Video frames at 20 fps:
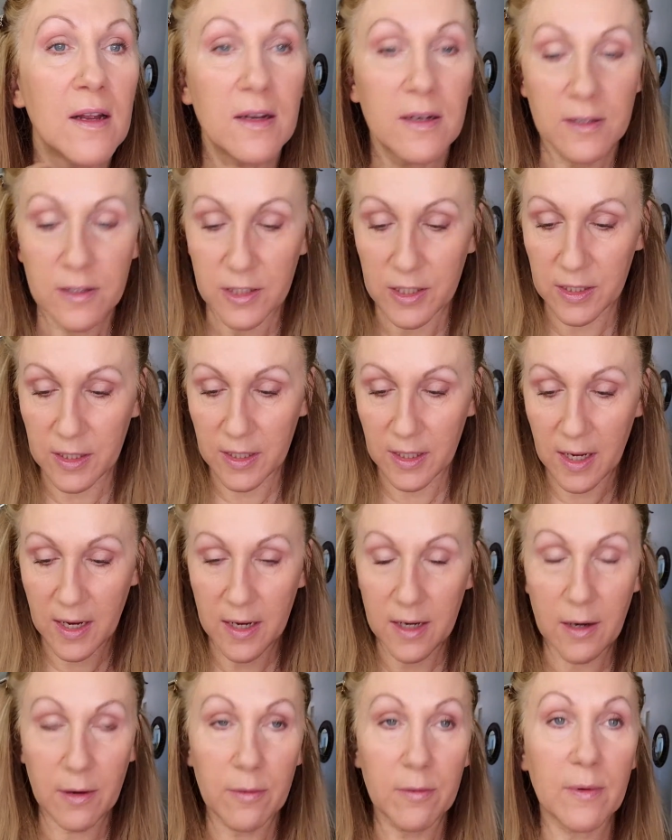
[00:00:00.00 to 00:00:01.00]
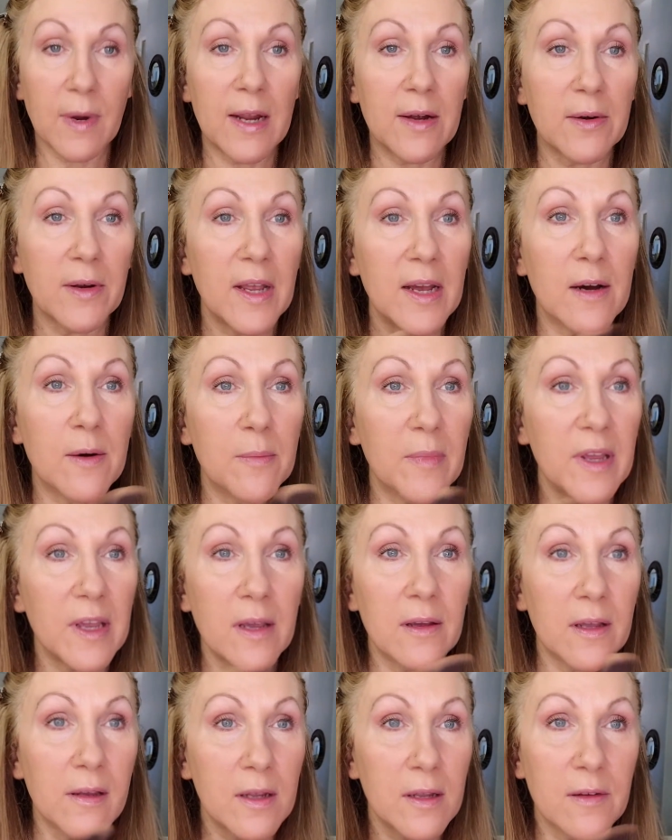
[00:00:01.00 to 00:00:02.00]
just to kind of round out my
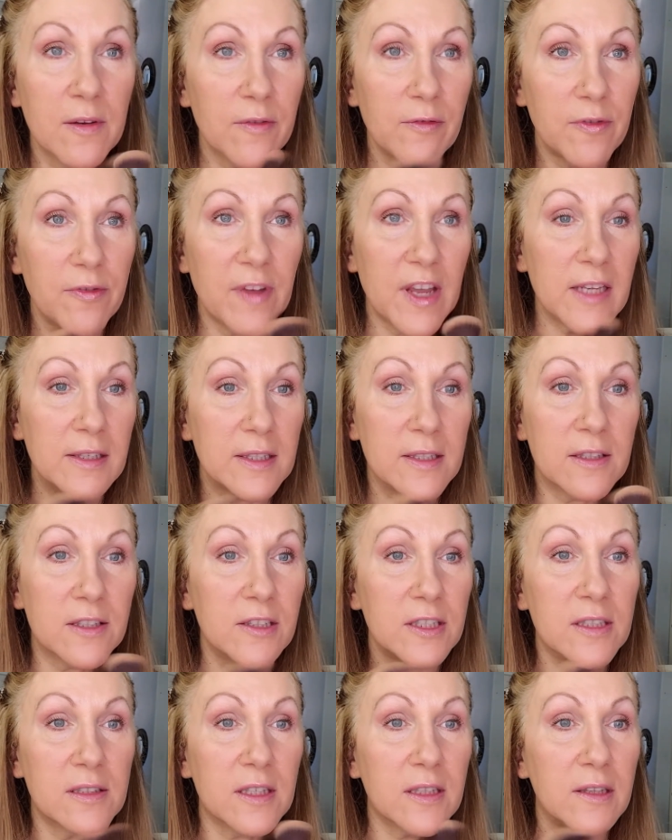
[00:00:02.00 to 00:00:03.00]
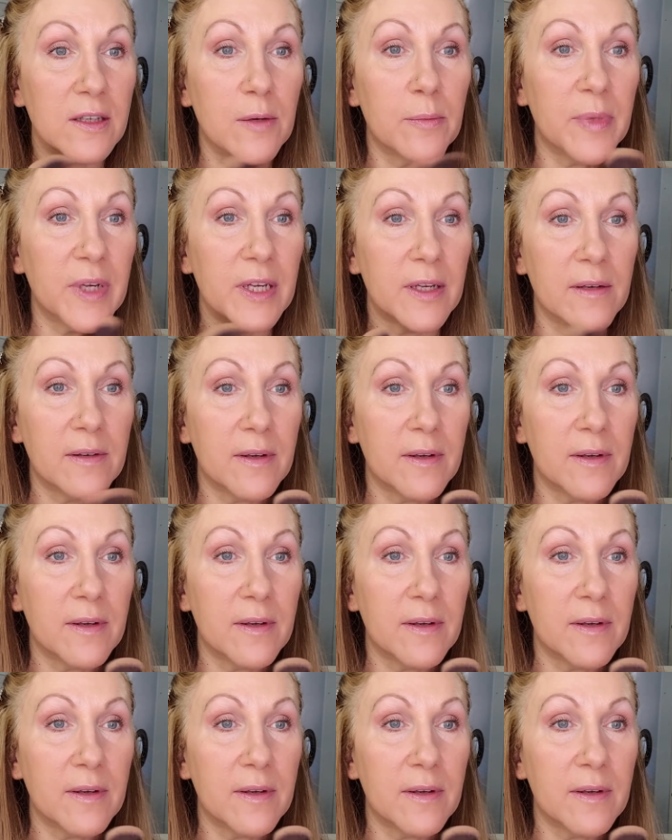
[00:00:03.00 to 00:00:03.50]
face just a little bit.